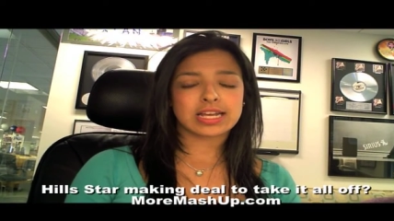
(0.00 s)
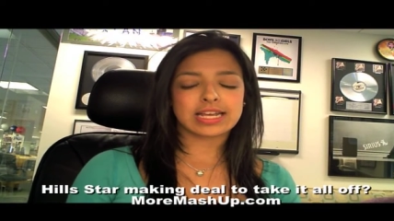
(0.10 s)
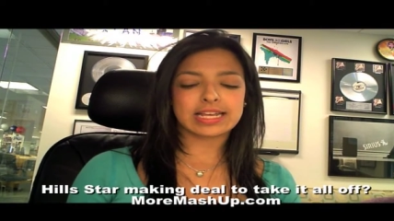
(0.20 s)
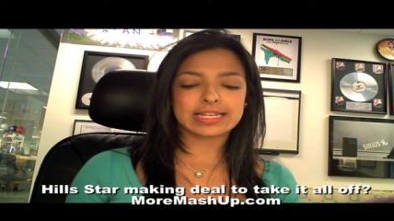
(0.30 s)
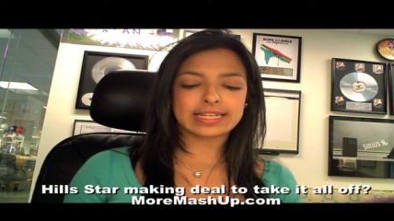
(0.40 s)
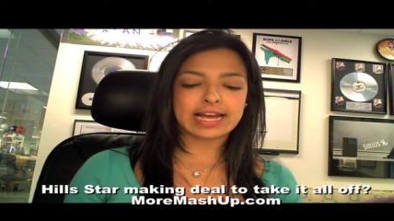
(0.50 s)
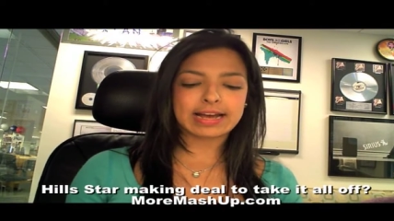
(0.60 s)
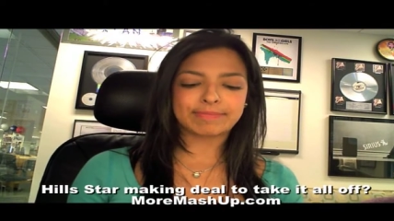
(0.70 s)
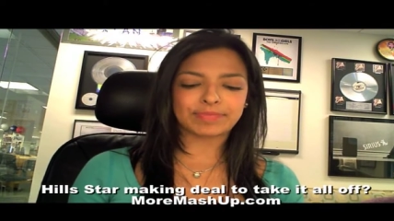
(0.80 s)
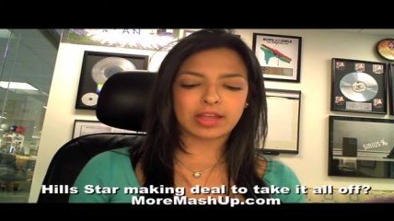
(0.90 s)
is uh,
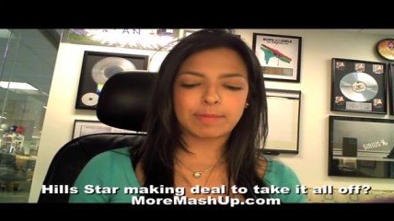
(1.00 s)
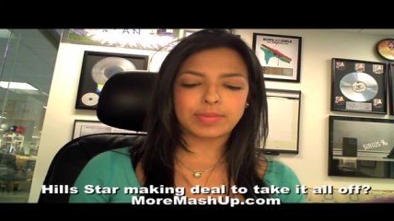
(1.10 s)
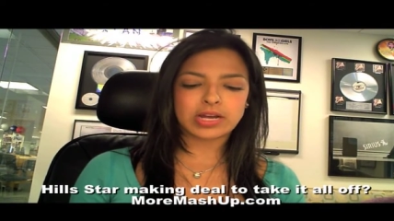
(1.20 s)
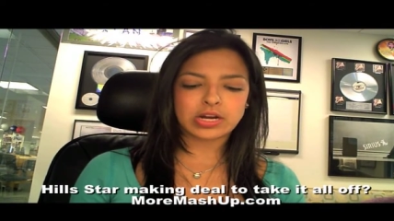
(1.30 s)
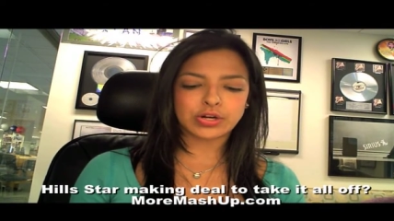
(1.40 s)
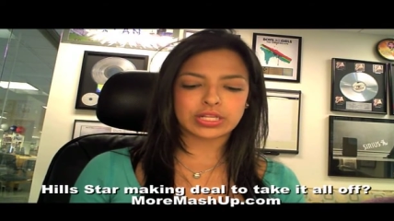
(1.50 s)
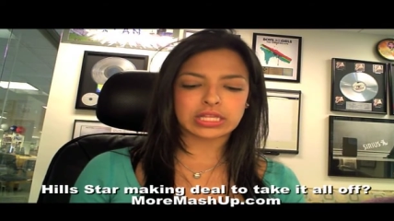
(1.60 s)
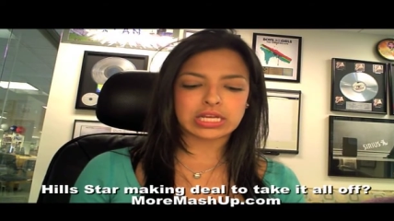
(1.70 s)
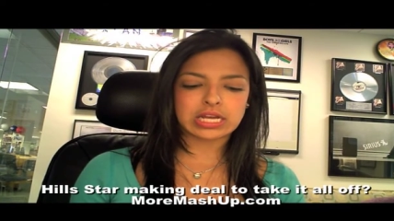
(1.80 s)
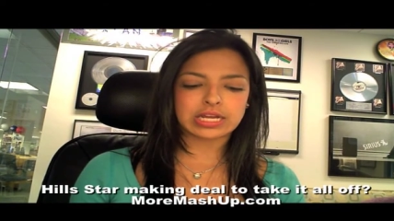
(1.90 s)

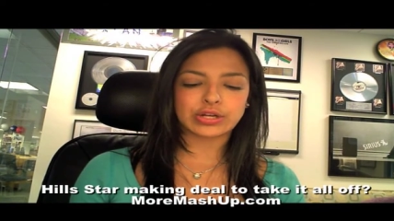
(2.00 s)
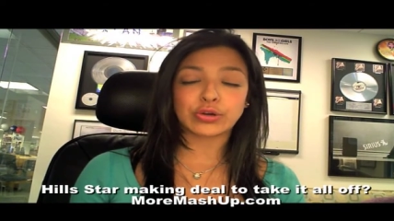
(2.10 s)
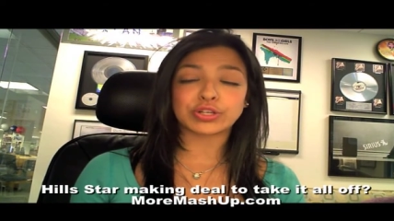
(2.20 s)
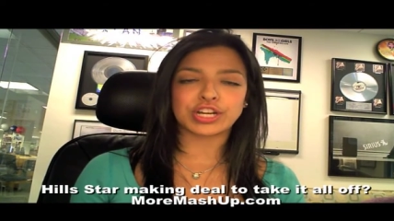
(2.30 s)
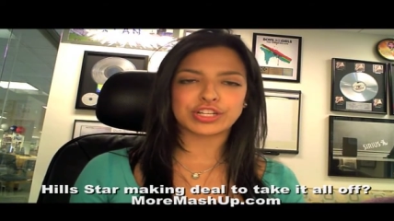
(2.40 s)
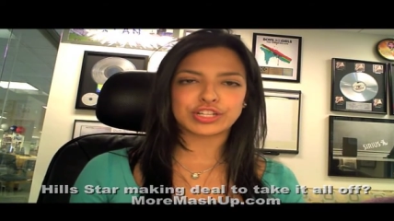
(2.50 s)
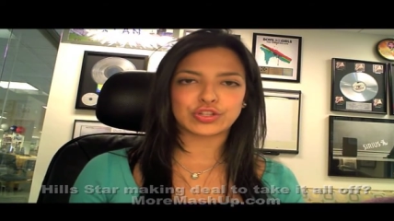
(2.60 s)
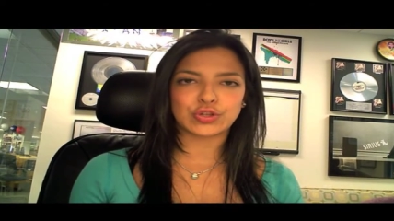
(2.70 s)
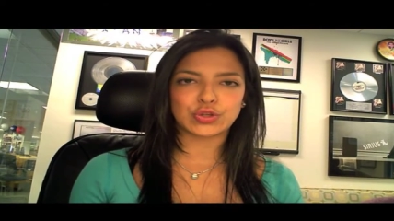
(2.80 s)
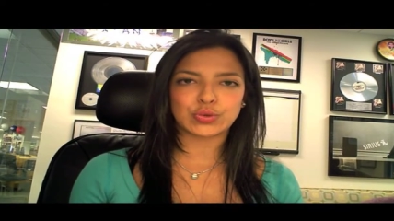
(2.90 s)
apparently in negotiations
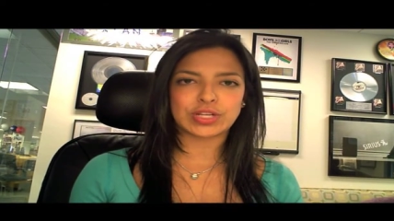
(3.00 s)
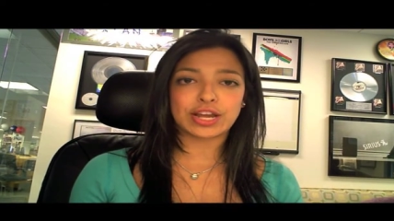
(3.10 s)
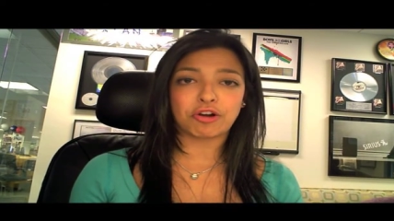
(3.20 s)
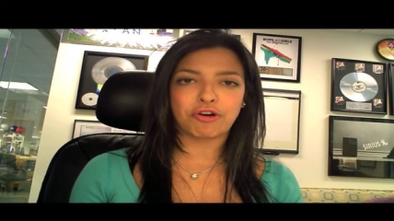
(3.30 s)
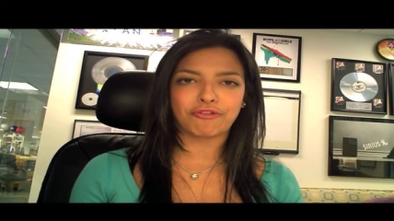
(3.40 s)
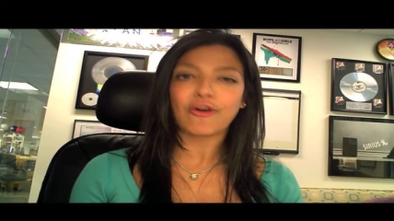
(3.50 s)
to take off